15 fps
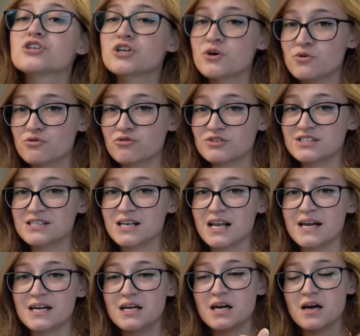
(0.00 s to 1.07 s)
go across the
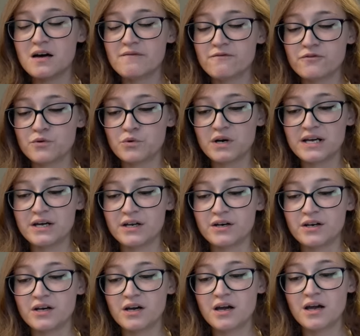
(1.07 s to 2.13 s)
lake and fall
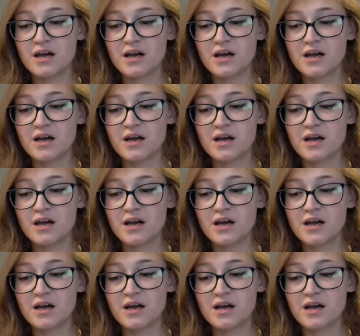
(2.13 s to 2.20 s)
in.